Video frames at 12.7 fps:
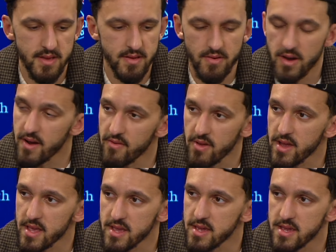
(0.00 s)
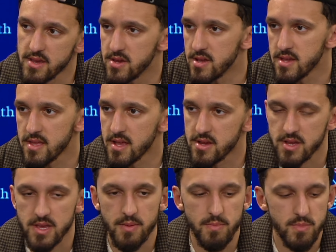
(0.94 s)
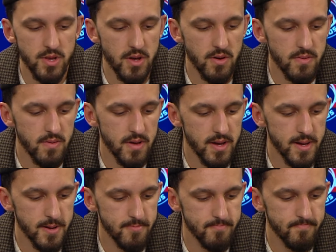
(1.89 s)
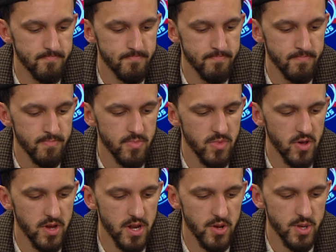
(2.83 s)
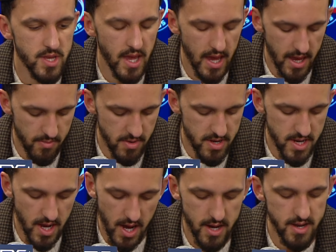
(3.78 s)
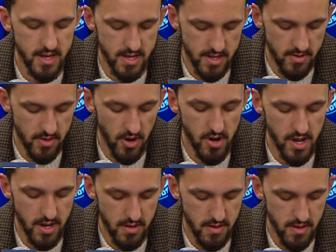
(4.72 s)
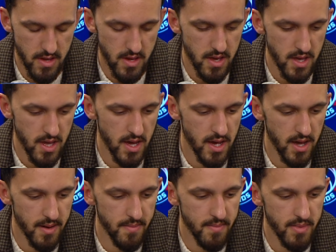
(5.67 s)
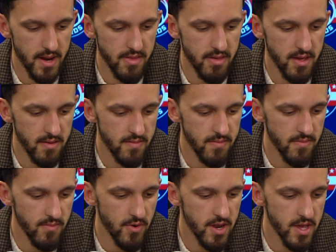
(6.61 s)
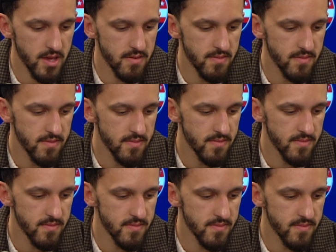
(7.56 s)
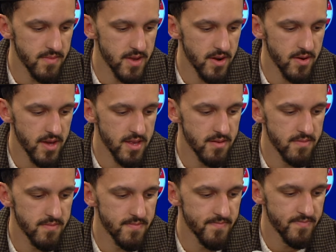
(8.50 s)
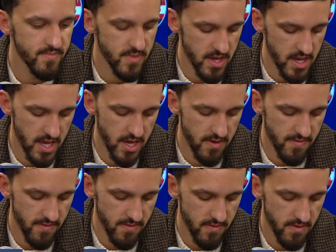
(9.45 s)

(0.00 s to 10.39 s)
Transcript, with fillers: whatever. Like he, he's just that's just him. So um, you know, he knows the game. He's young. He's still learning. Um, but I think what he, you know, can can give